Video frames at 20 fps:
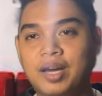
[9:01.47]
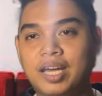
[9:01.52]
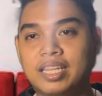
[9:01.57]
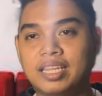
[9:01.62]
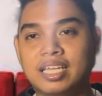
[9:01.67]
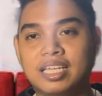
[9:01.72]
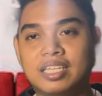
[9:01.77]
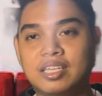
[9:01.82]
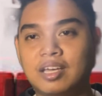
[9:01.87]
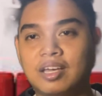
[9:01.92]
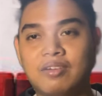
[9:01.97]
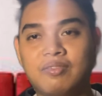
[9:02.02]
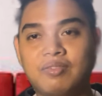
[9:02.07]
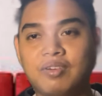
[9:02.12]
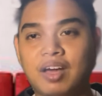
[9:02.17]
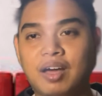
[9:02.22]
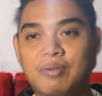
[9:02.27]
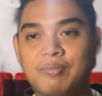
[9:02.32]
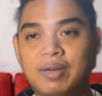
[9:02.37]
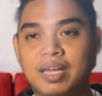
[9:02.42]
And then if
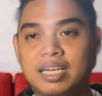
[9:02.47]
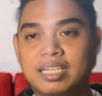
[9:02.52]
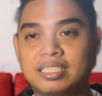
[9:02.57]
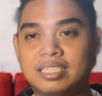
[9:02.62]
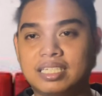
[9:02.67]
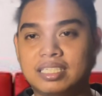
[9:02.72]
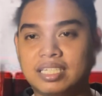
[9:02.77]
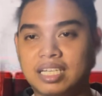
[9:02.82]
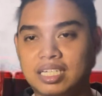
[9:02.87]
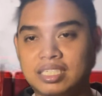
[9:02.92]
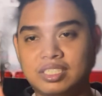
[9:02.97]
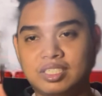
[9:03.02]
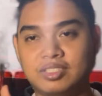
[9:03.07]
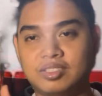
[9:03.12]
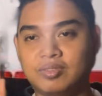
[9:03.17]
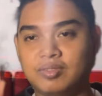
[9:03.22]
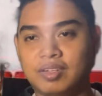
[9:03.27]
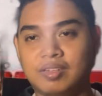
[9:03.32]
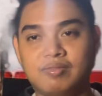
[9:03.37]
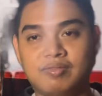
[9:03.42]
you have any suggestions,
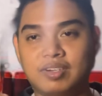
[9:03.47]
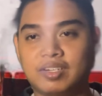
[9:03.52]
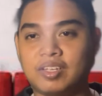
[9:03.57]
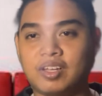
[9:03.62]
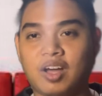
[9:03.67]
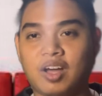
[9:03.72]
feel free to